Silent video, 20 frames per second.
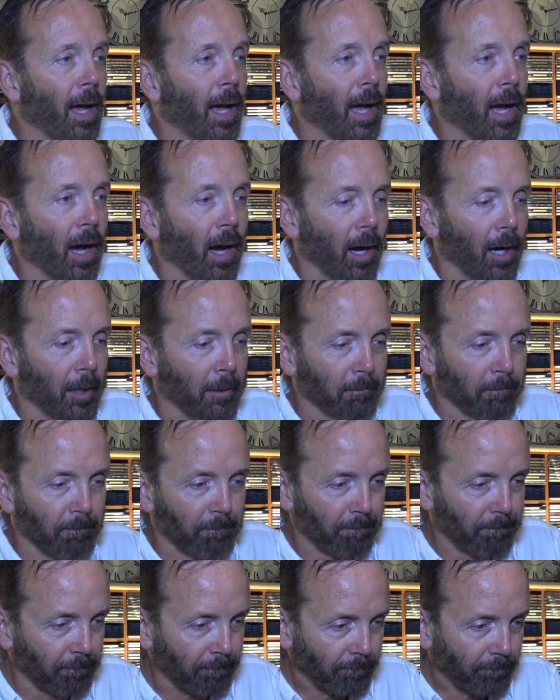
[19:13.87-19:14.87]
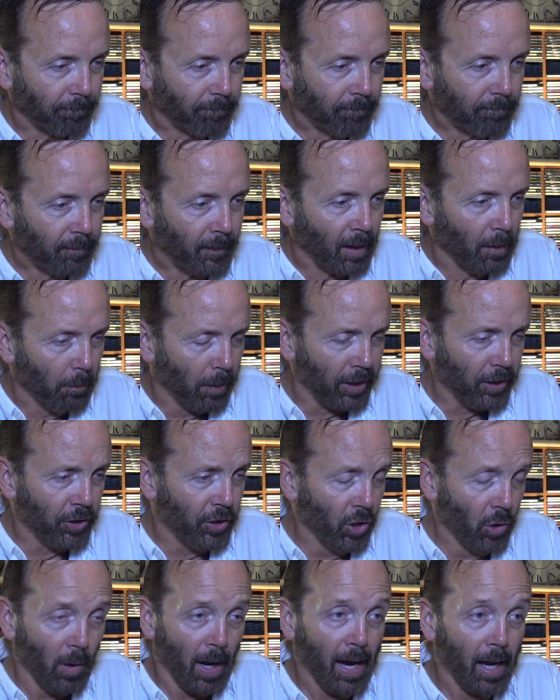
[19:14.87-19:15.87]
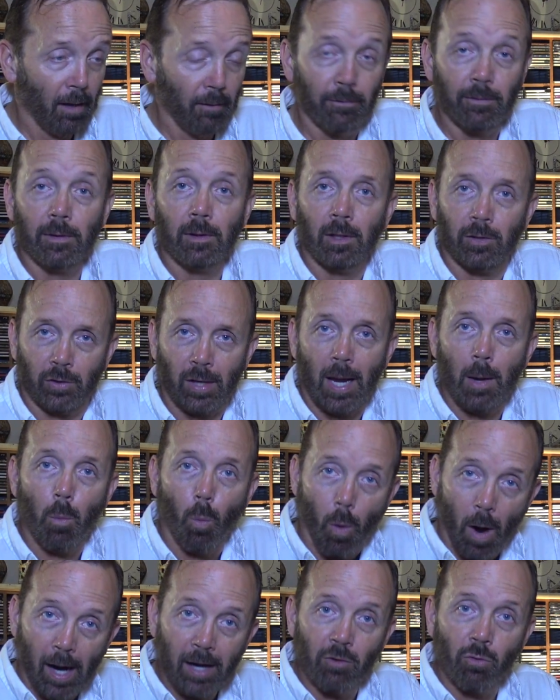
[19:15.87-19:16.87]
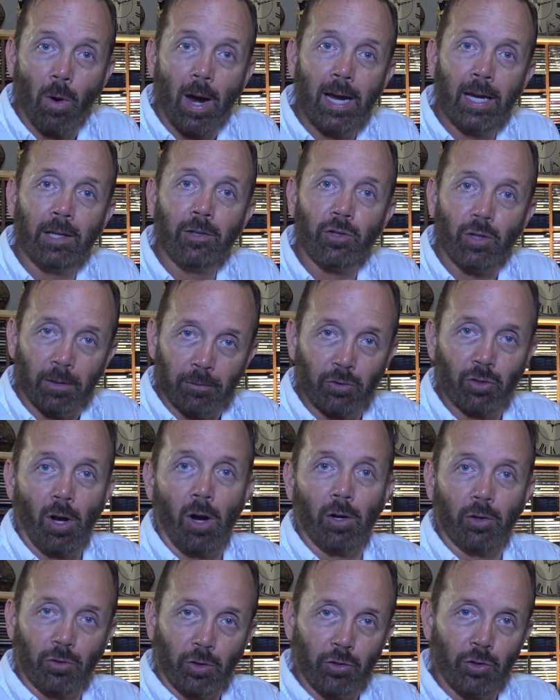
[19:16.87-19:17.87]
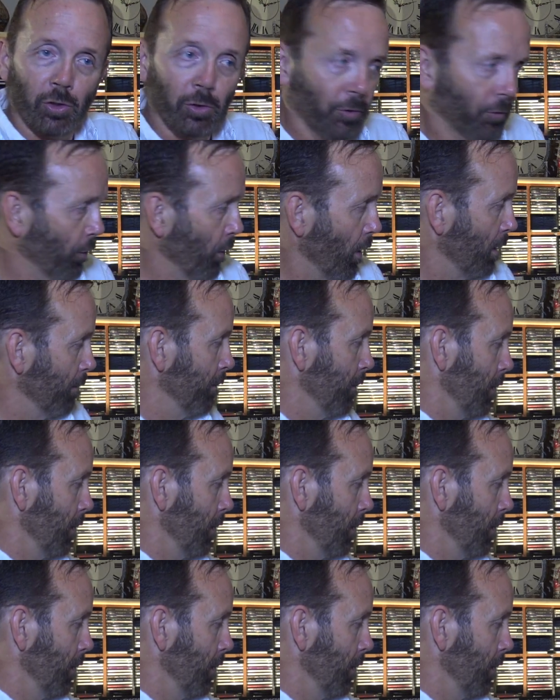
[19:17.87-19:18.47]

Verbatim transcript: Um, but you do have the same wide range of songs to choose from.